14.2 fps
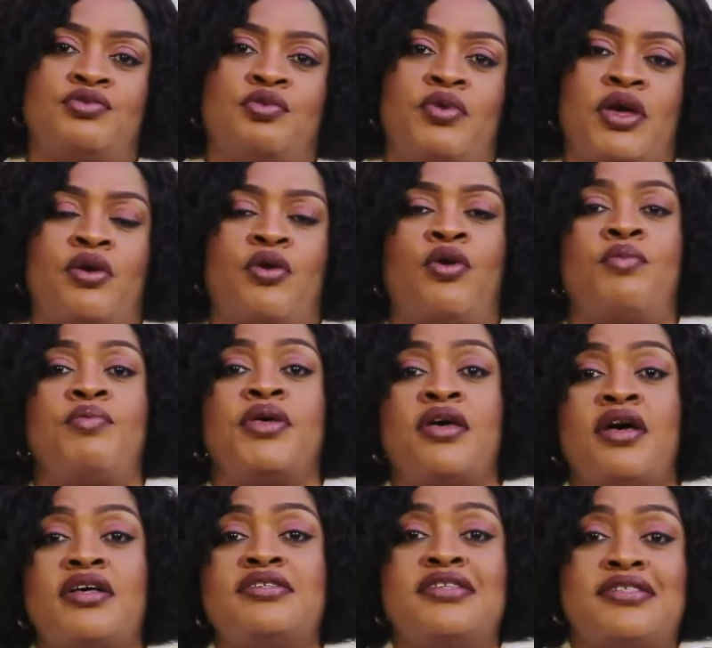to wear or
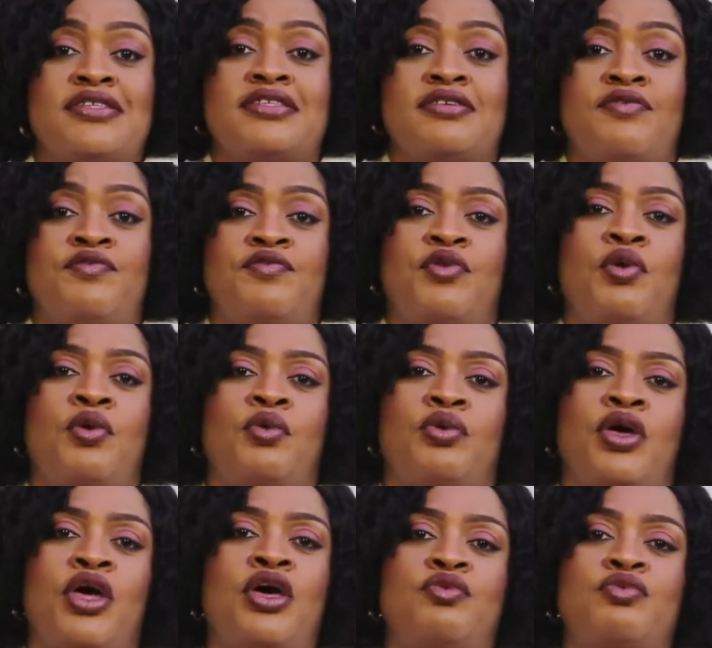because it is in vogue,
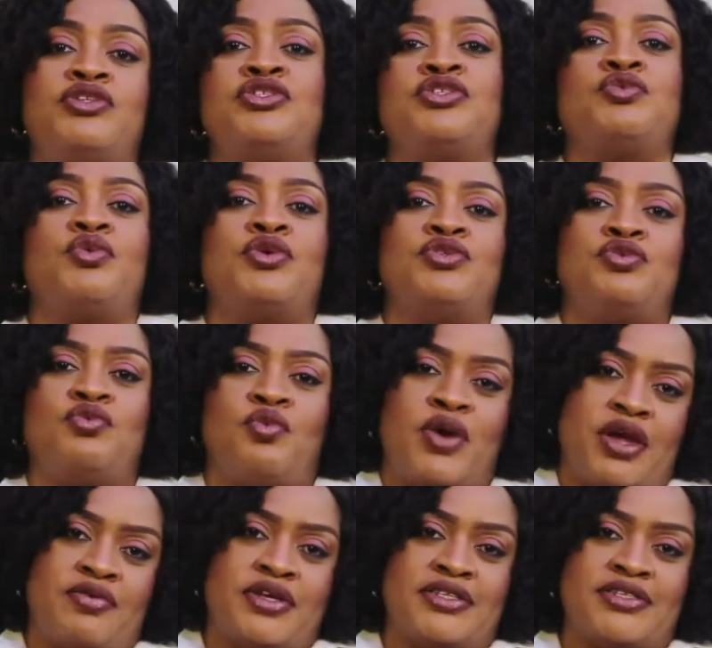we just want to
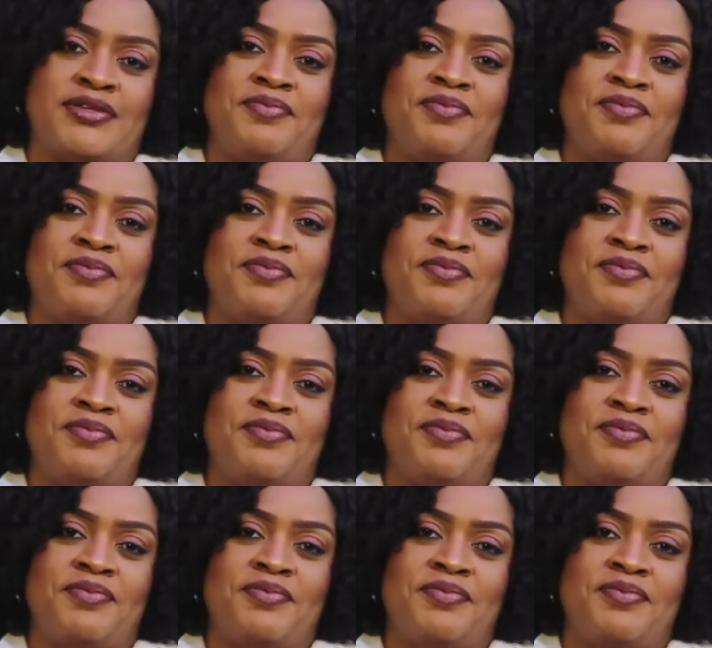wear it.